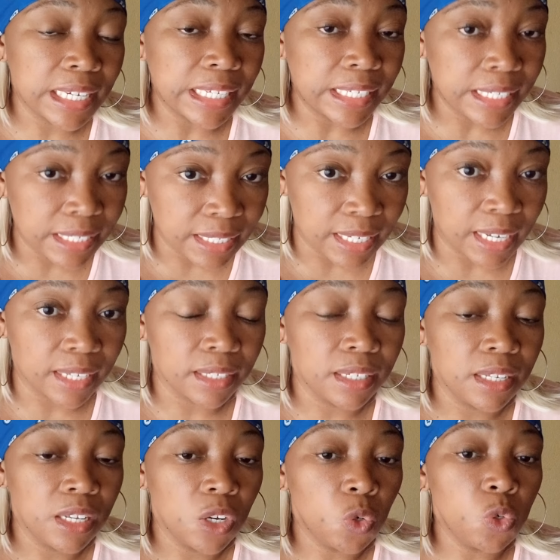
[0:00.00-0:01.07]
leader
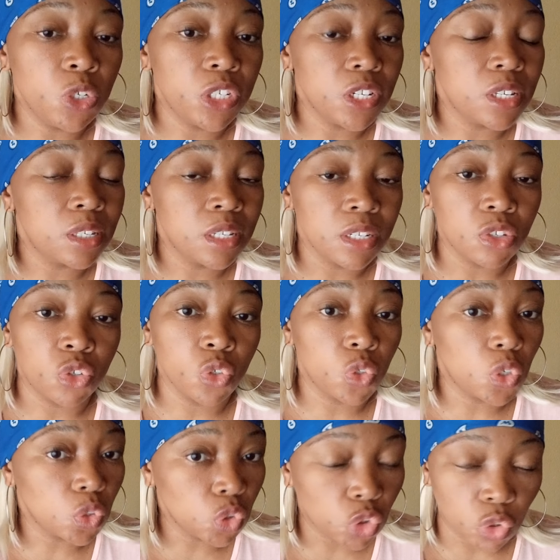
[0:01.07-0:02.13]
who just seeks to
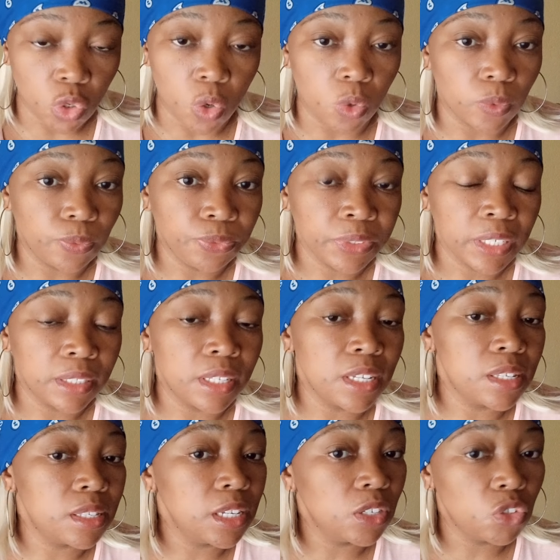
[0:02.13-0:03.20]
control. They
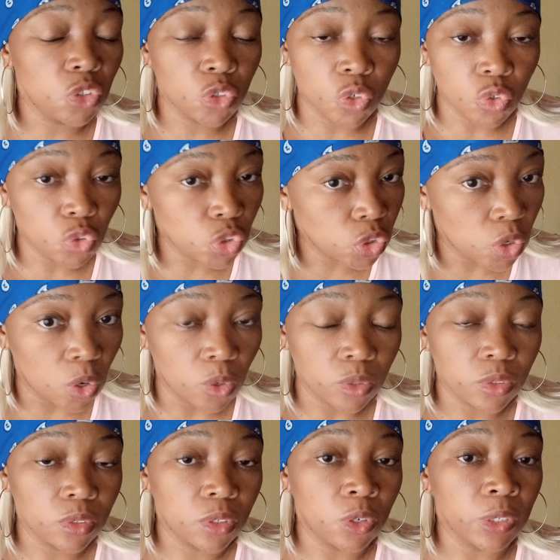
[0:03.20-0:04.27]
seek to control,
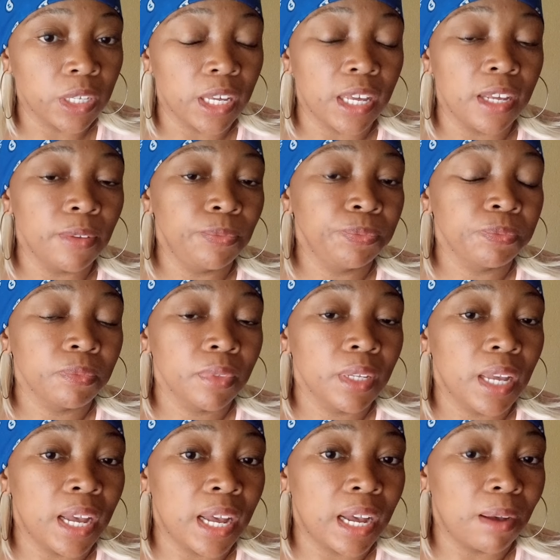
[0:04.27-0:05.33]
okay?
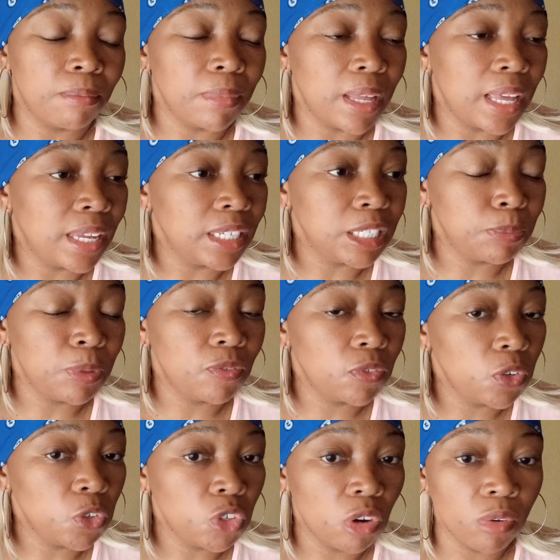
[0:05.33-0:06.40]
And
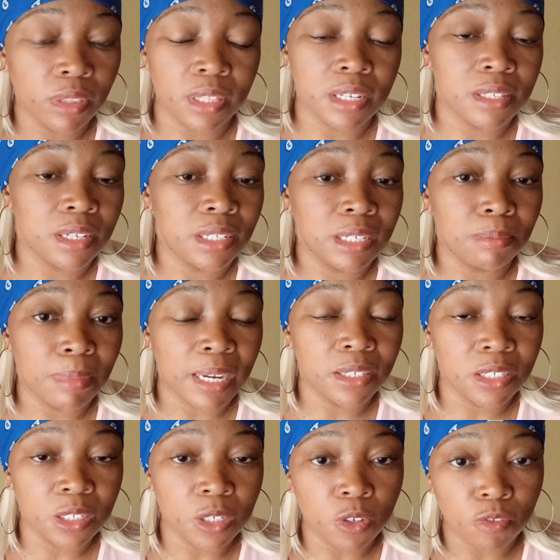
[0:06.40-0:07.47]
before you know it, there's the
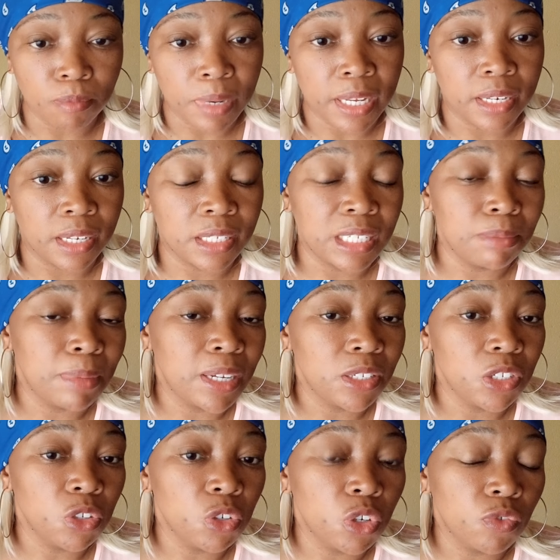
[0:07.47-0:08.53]
demanding of money,
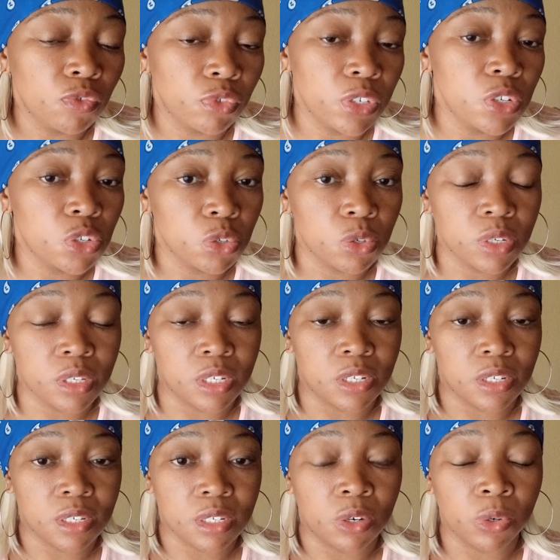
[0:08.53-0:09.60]
demanding of
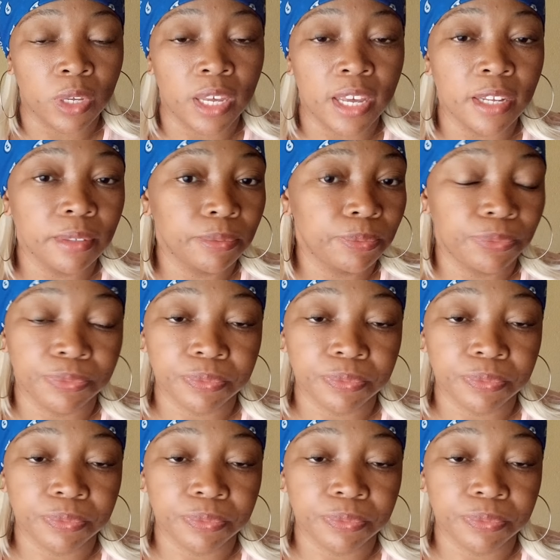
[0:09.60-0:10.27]
resources, okay?